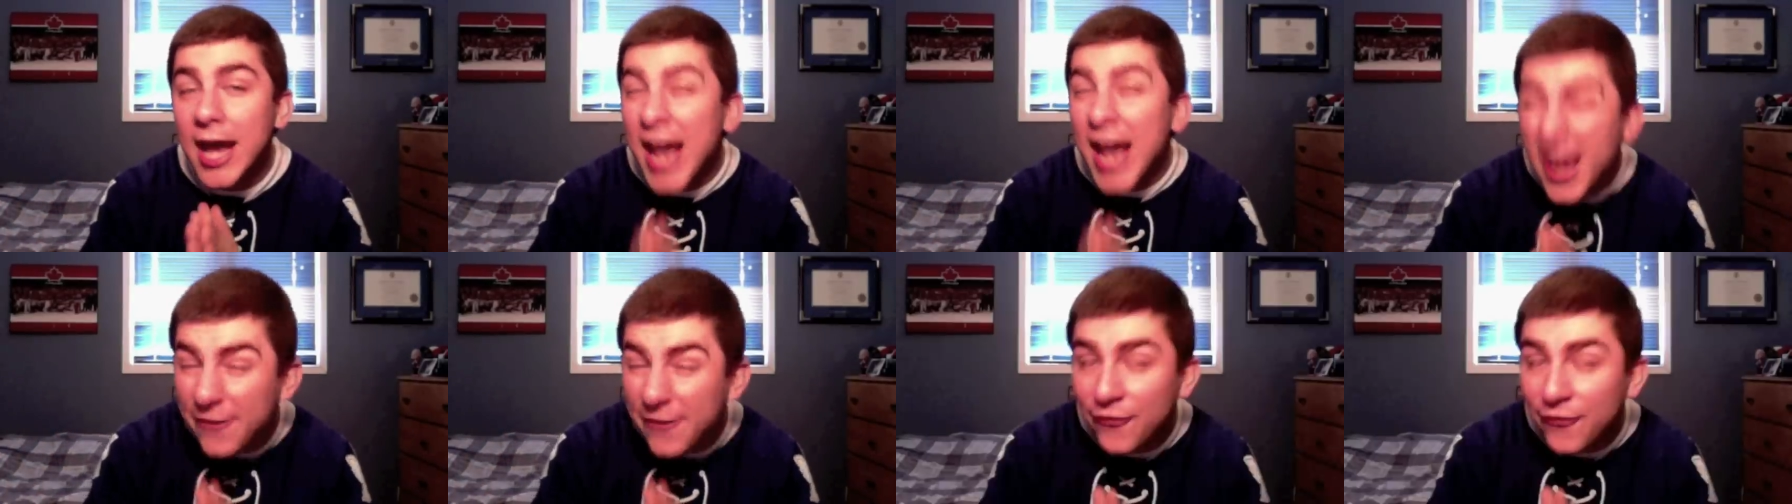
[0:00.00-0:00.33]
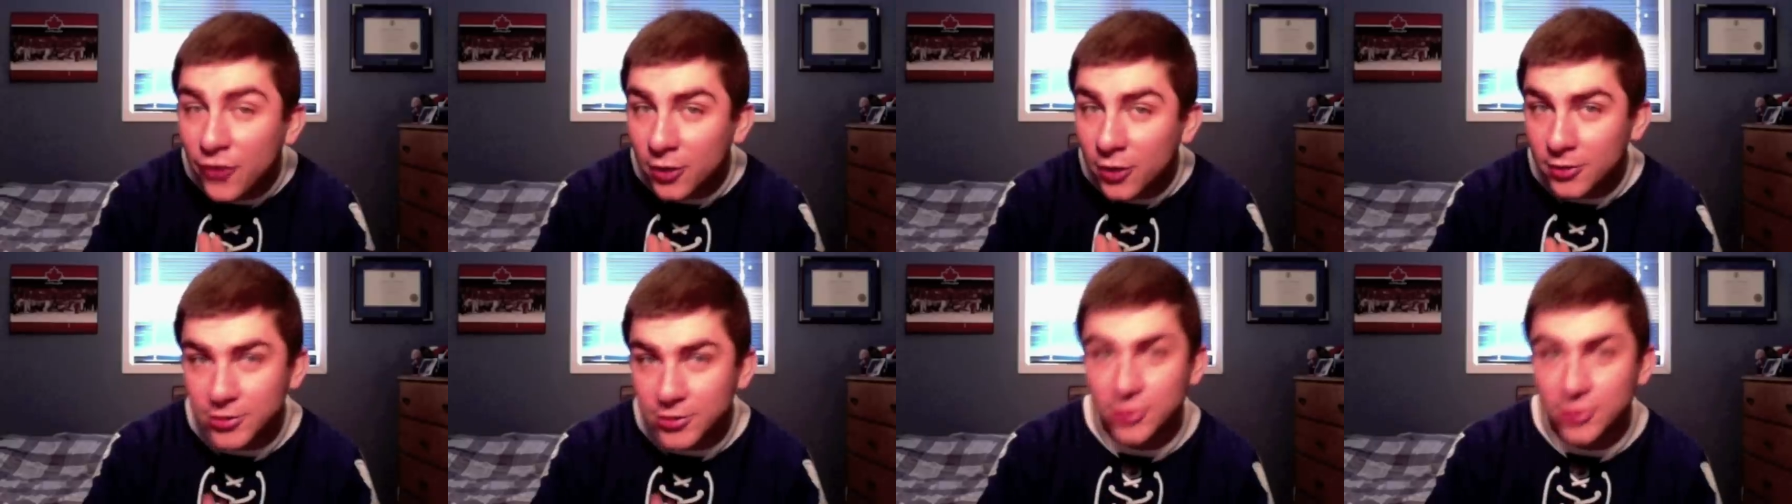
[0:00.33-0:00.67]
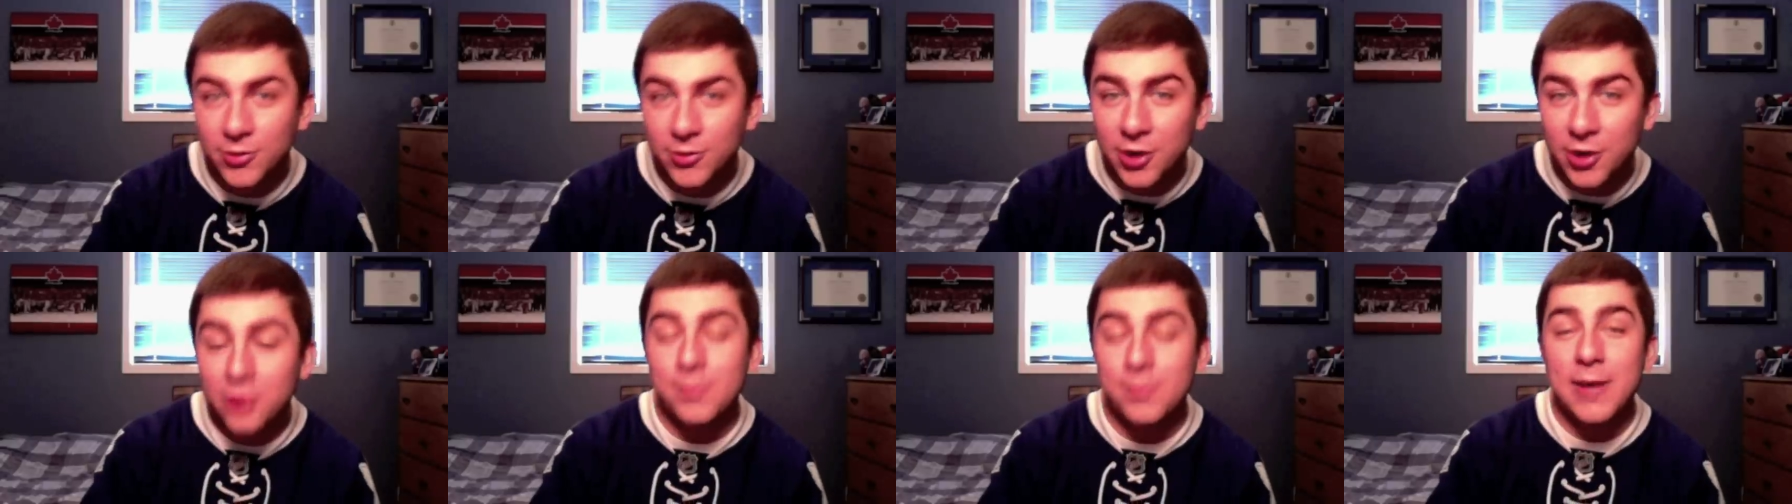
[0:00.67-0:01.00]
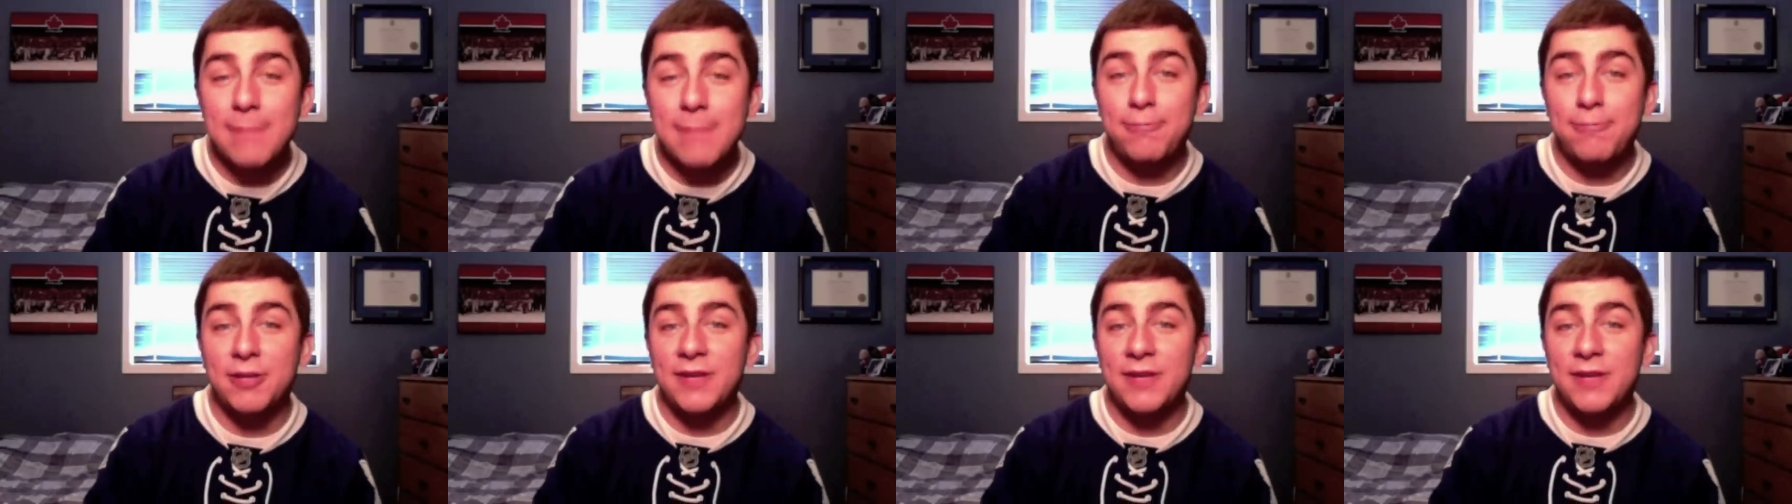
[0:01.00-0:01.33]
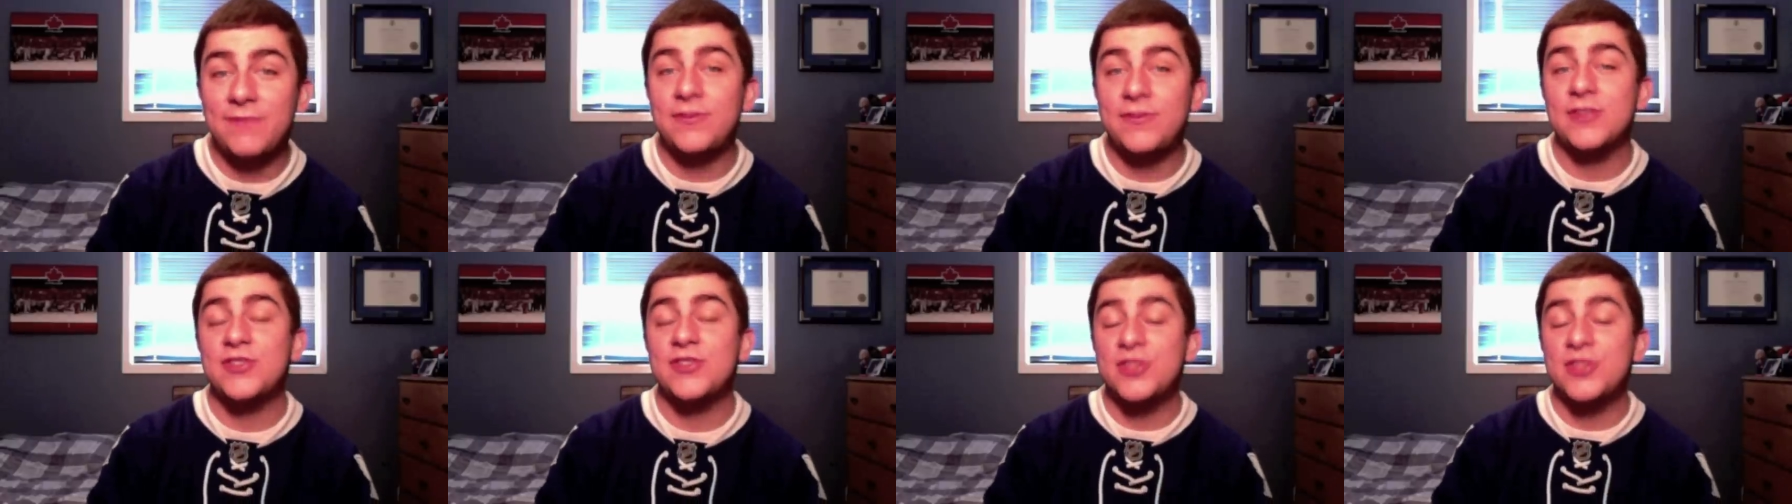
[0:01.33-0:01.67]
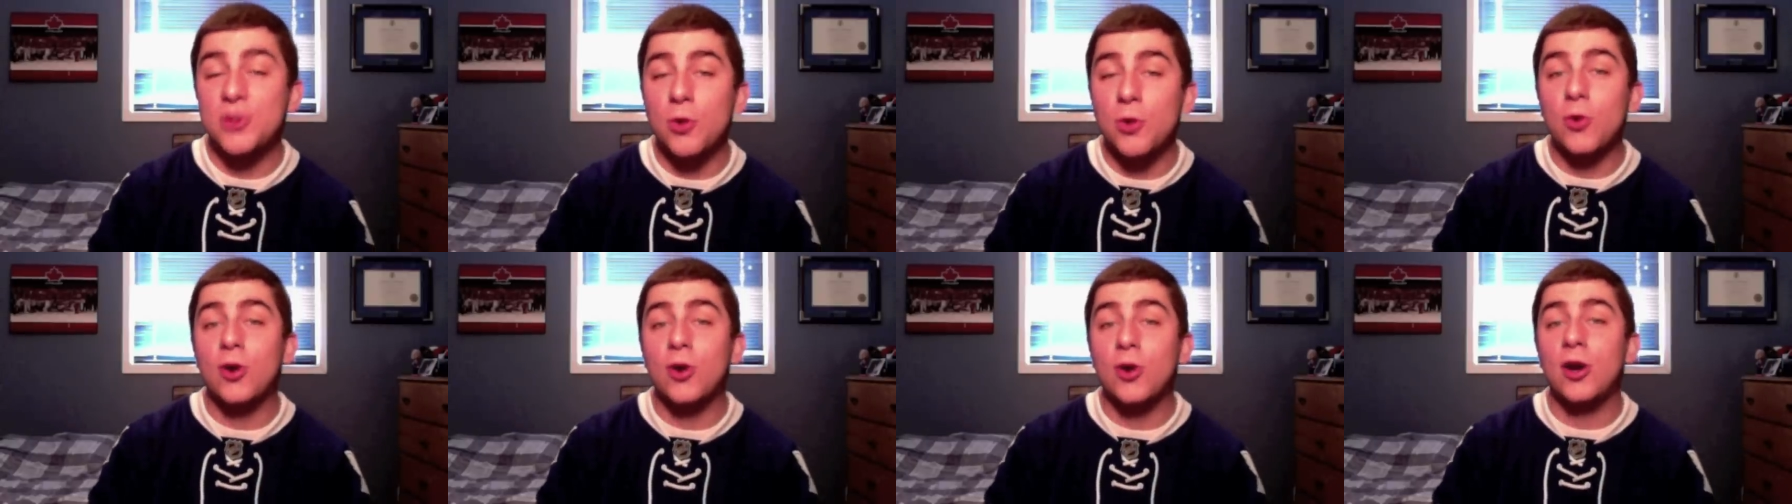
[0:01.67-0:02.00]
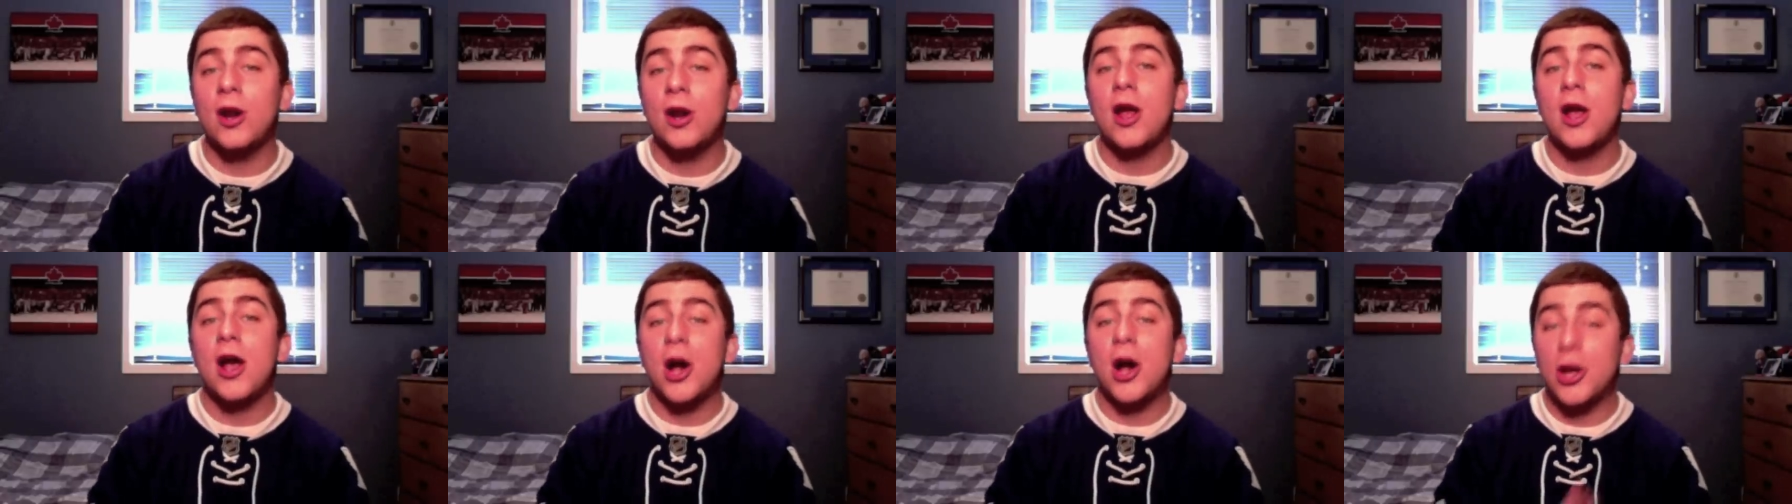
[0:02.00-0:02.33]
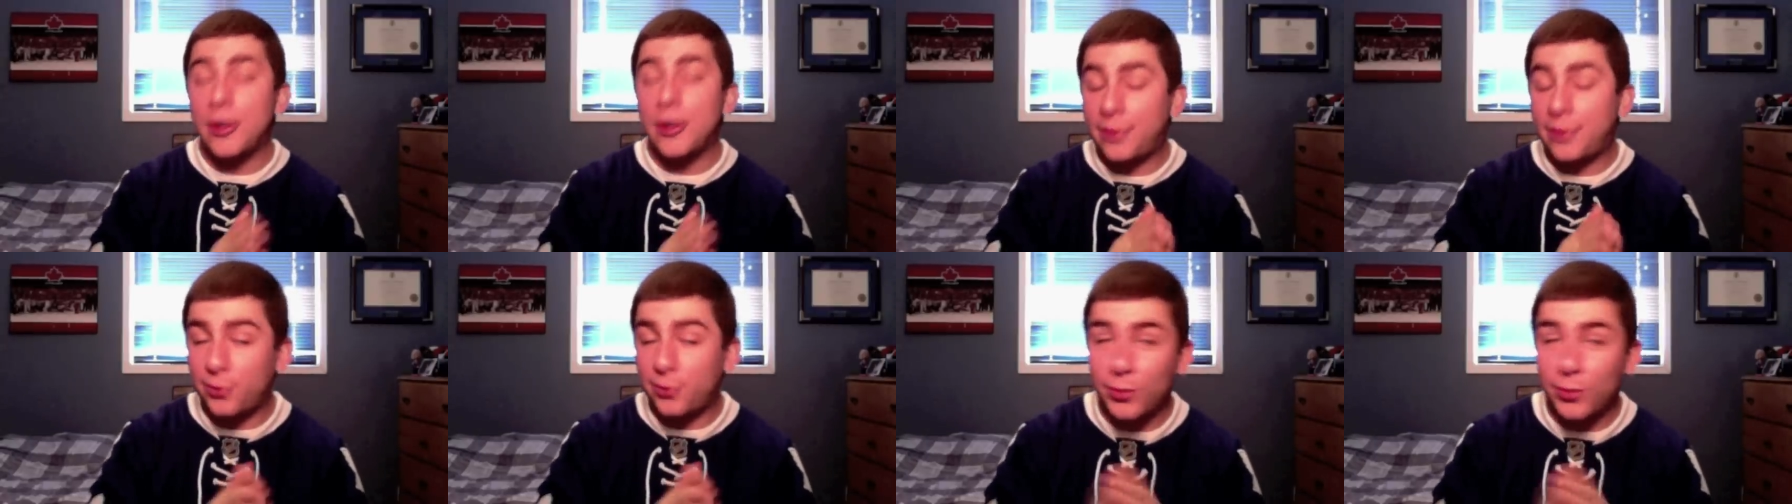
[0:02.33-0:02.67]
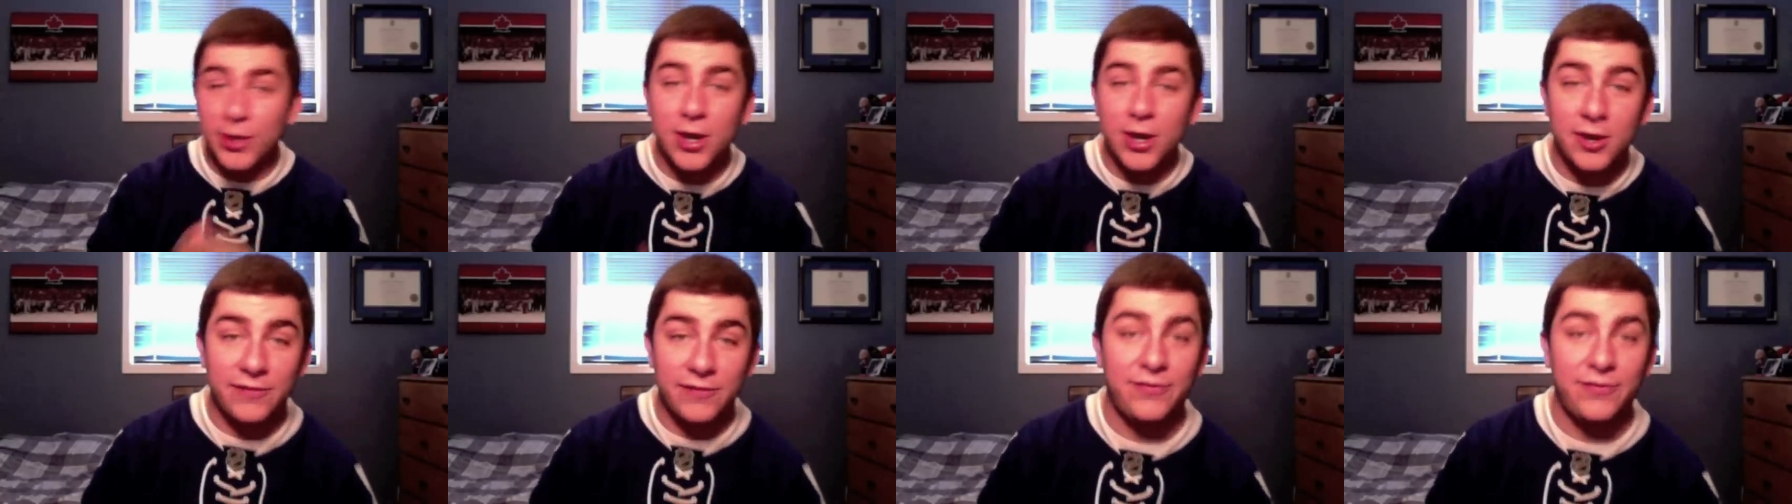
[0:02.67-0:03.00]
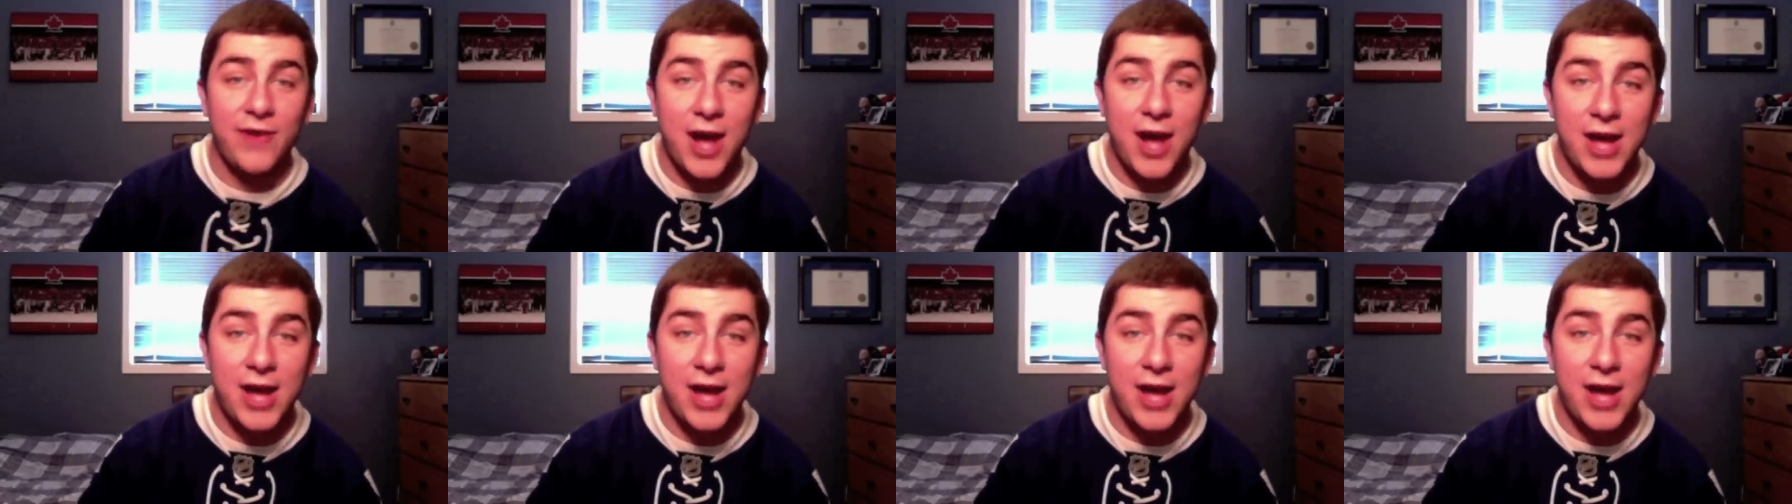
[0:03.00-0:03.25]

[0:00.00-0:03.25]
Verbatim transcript: ever Toronto Maple Leaf to score on a three on five.